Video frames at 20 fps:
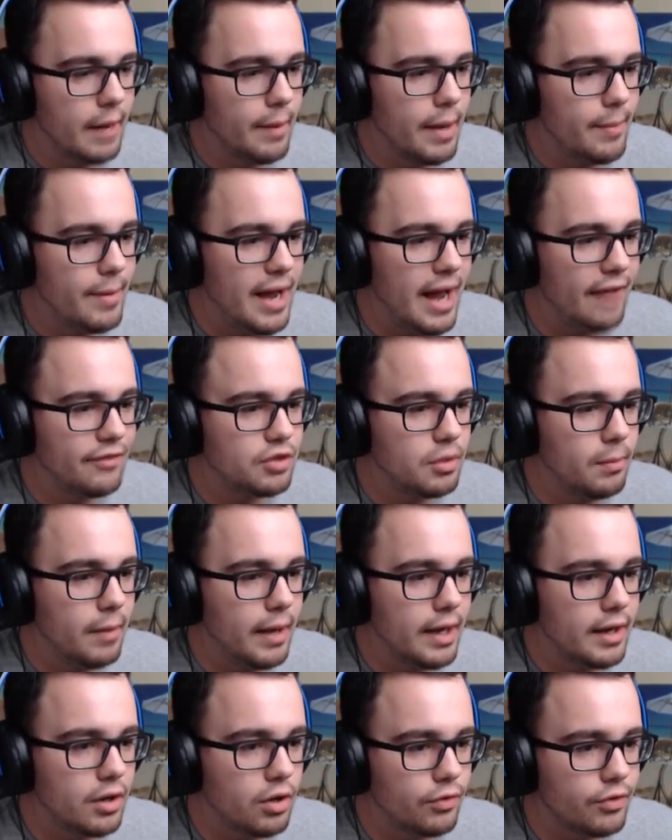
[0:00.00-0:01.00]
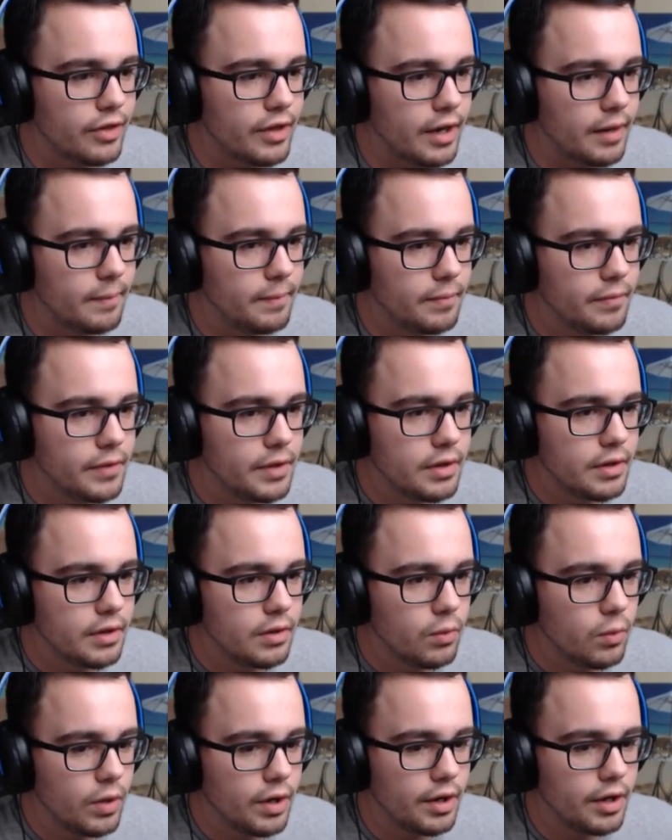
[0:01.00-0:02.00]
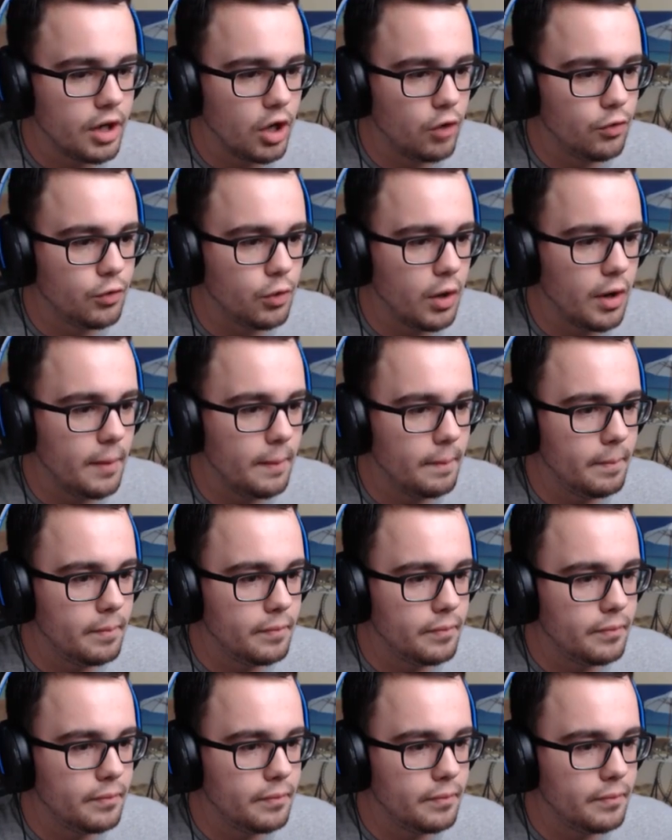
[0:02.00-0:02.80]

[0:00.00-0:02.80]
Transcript: Now, maybe I have to make it over there. We're gonna go for it.